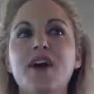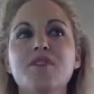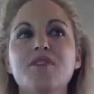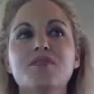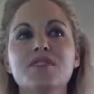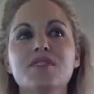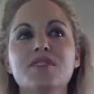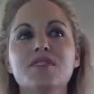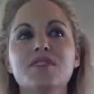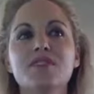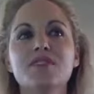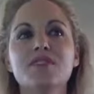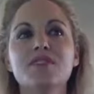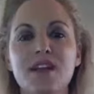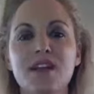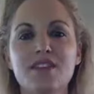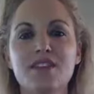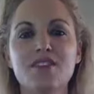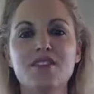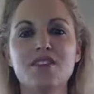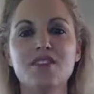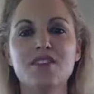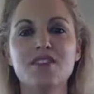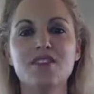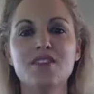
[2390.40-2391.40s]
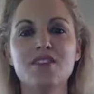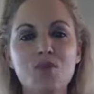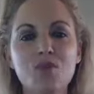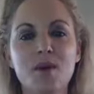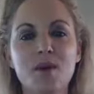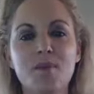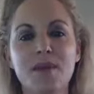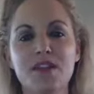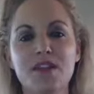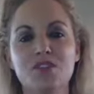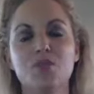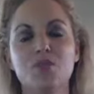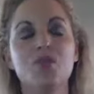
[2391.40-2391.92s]
to sort of do what
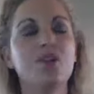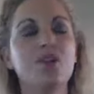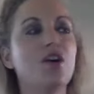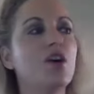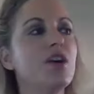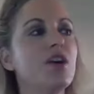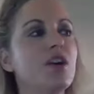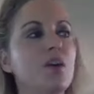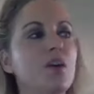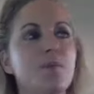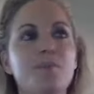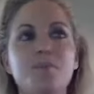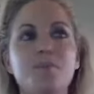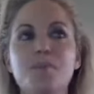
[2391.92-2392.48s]
makes, or go, you know,